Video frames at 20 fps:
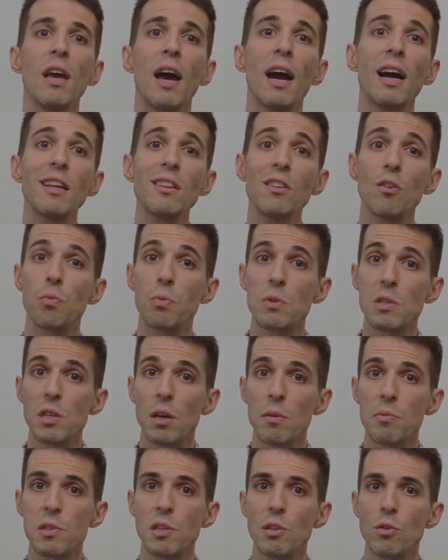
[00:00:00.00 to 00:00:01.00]
And if we
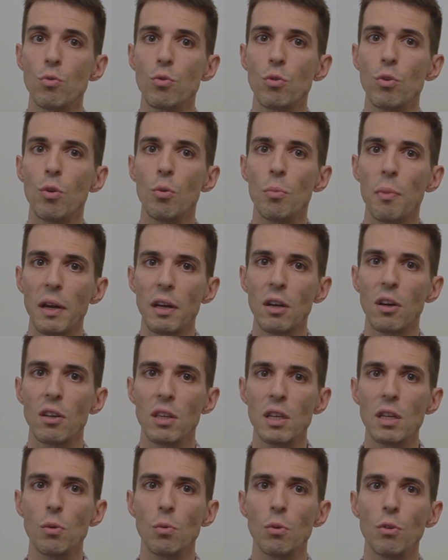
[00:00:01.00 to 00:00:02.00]
substitute omega
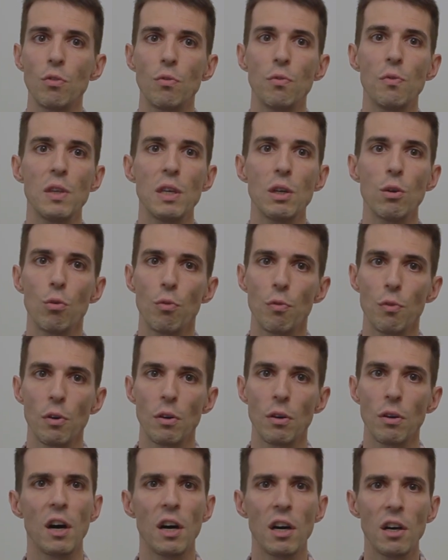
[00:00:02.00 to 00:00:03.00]
equals v
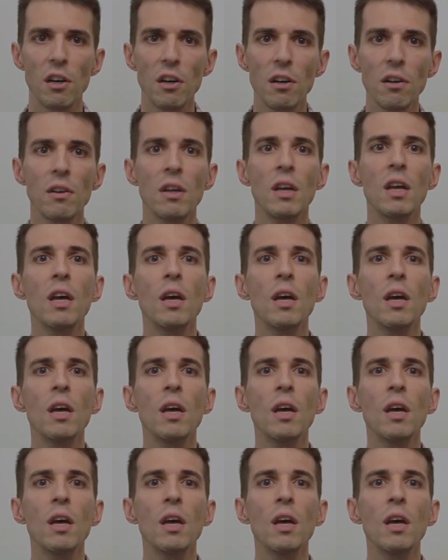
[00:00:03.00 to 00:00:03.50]
over r,